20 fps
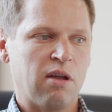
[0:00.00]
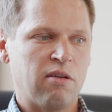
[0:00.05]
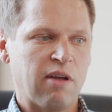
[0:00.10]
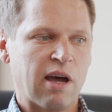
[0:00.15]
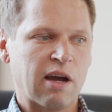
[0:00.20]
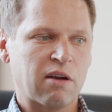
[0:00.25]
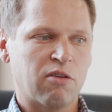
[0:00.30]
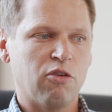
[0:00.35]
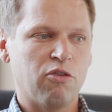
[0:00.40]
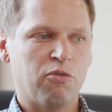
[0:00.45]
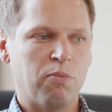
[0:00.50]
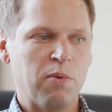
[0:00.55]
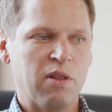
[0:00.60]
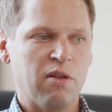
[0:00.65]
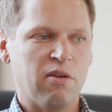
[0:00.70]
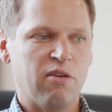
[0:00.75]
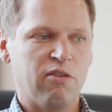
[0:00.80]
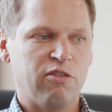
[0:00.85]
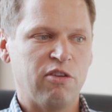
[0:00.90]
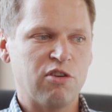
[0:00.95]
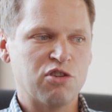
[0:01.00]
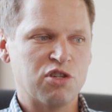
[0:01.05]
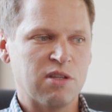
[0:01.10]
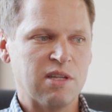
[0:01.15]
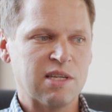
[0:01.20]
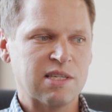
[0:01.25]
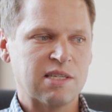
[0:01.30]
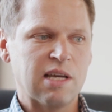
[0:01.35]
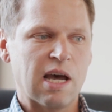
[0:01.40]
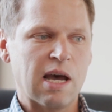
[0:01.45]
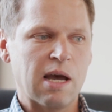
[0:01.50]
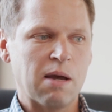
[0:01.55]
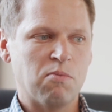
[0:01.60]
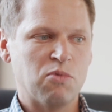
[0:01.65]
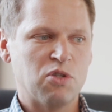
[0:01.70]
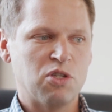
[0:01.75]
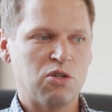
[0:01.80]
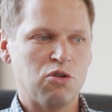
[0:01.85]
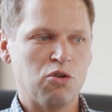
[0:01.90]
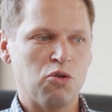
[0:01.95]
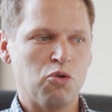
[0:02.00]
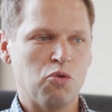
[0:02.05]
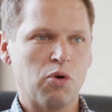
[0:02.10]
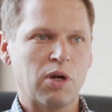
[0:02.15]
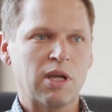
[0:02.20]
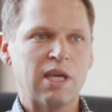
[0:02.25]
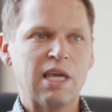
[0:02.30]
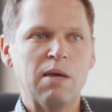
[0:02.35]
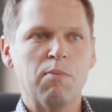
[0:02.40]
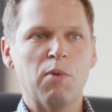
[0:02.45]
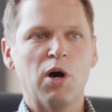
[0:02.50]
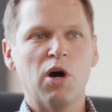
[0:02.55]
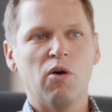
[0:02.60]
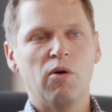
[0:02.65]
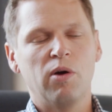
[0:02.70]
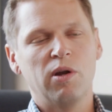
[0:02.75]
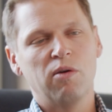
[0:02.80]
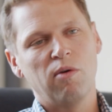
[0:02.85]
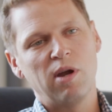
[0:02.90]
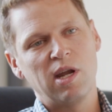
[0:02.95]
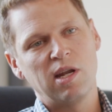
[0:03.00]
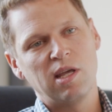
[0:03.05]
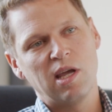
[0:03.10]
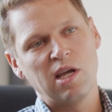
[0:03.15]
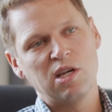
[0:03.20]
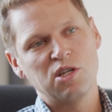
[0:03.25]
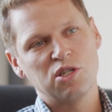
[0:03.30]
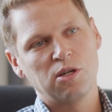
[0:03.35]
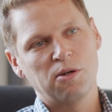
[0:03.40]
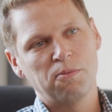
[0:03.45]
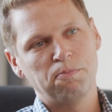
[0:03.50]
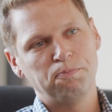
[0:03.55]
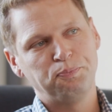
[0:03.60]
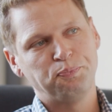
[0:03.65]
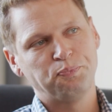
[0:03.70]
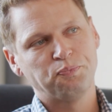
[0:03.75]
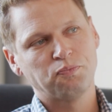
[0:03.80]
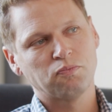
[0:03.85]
doctors made the decision this time to do chemo and radiation.